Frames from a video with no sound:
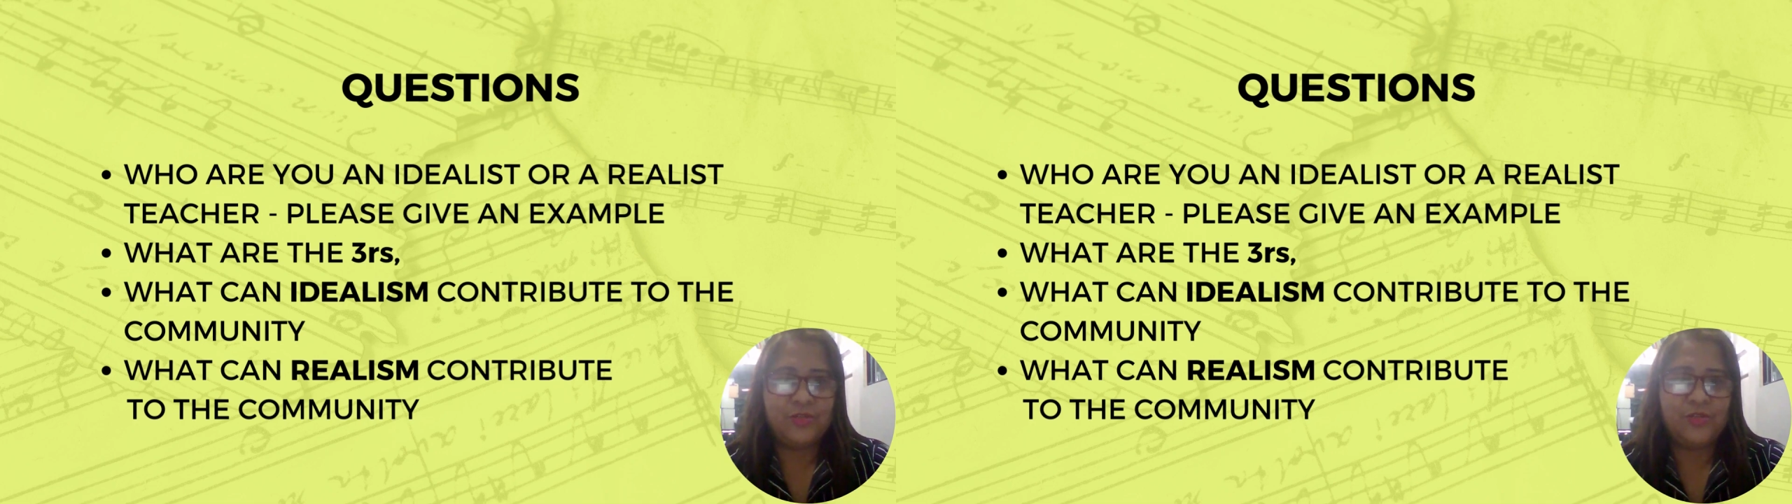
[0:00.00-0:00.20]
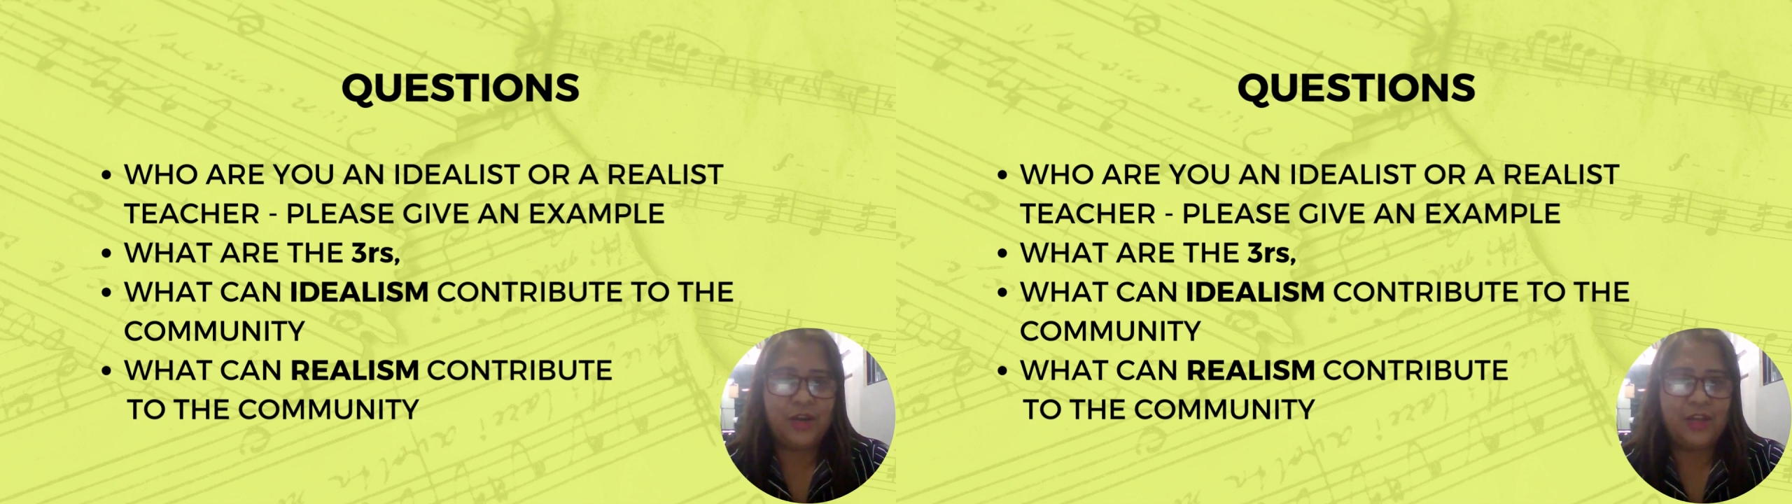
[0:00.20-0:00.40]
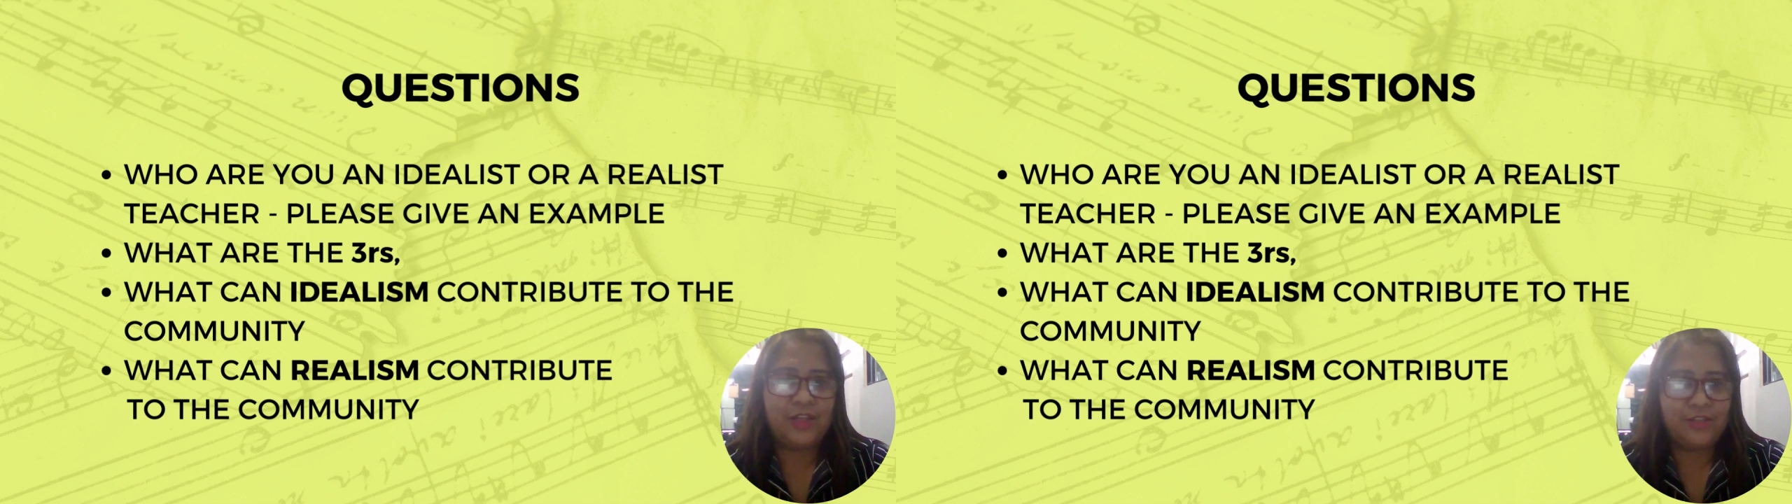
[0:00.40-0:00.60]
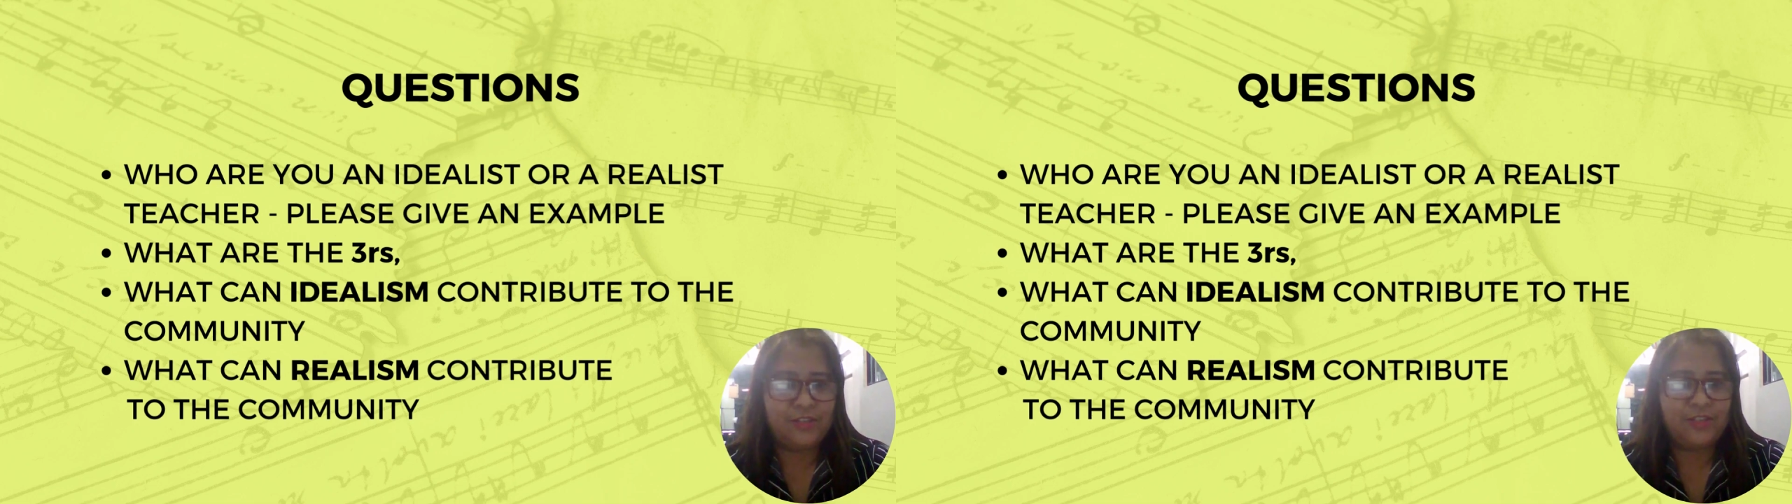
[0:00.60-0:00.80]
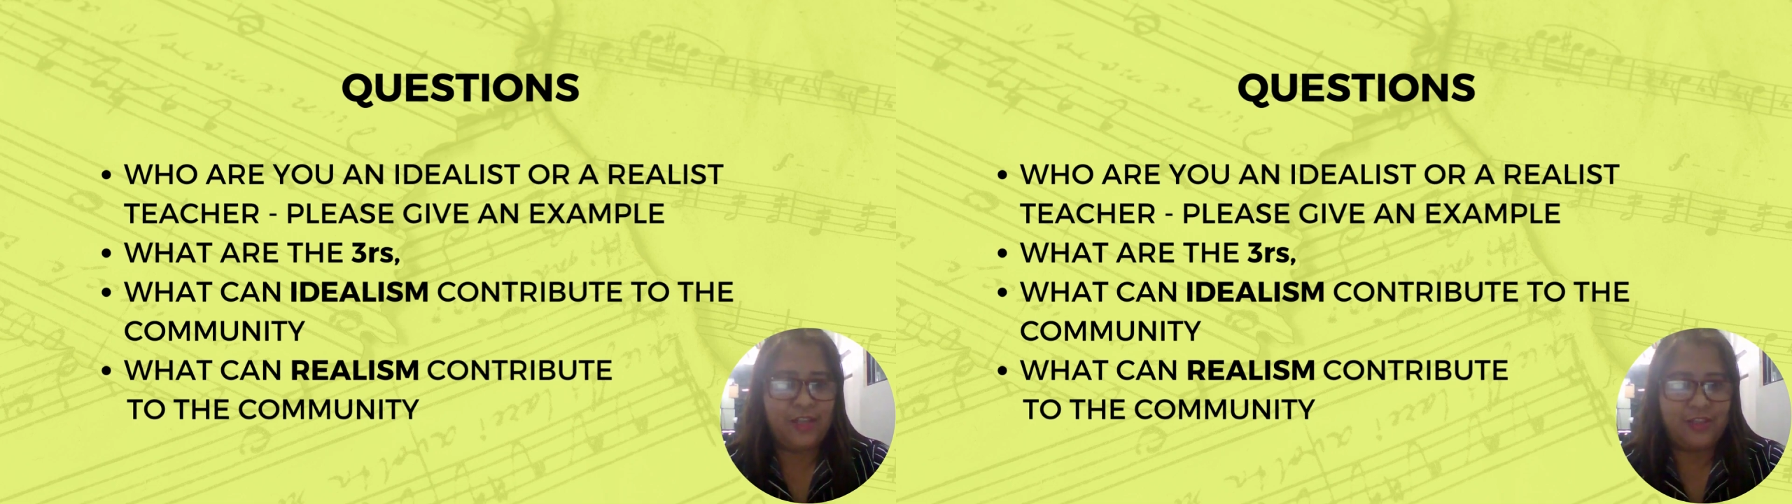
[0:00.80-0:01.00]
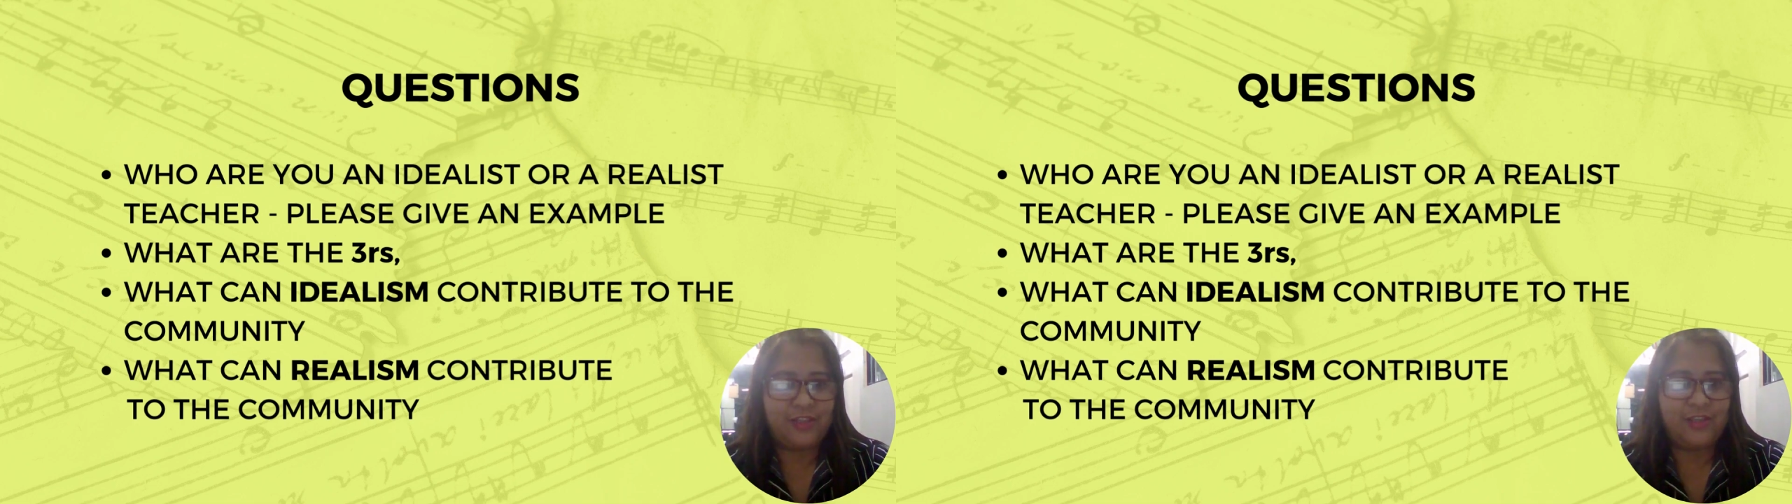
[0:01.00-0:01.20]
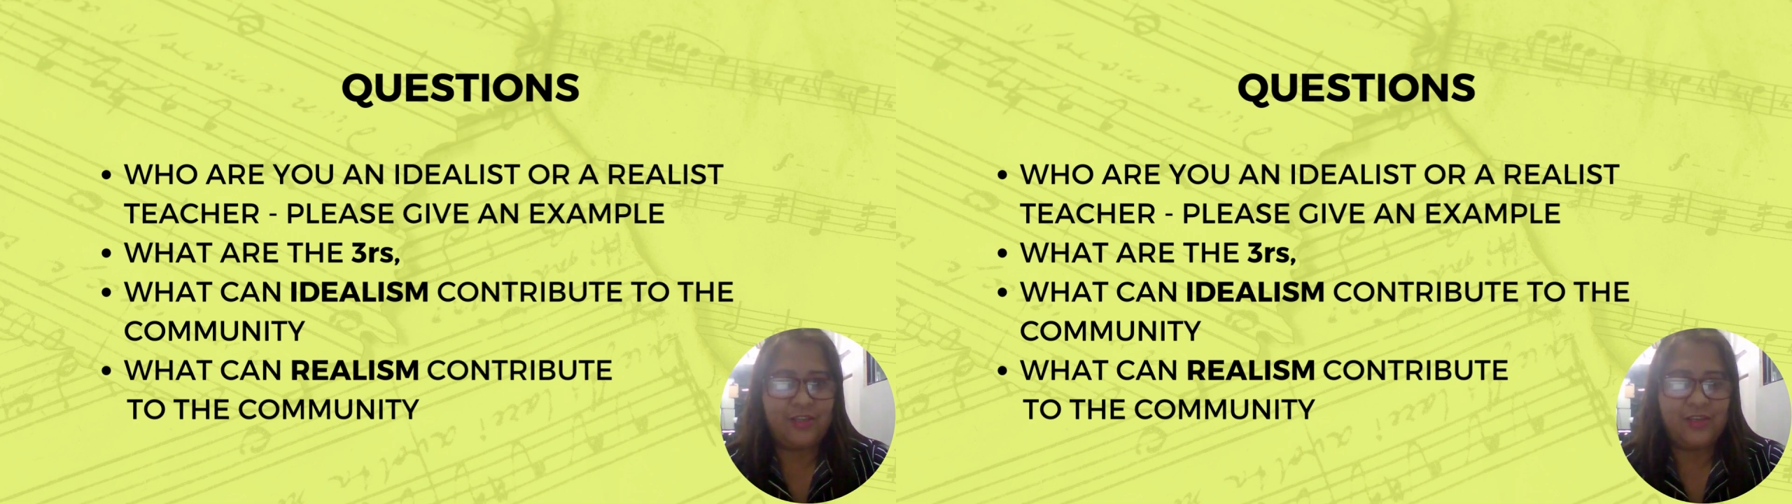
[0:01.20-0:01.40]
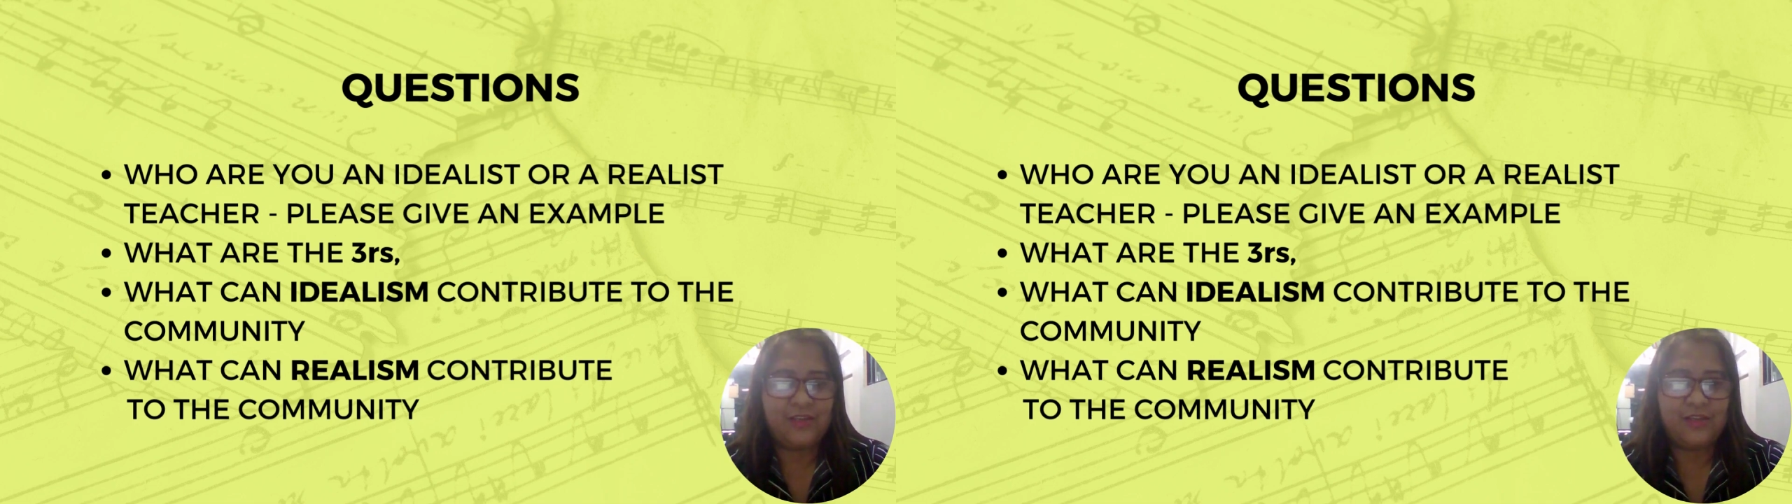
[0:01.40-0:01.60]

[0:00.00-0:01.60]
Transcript: to their understanding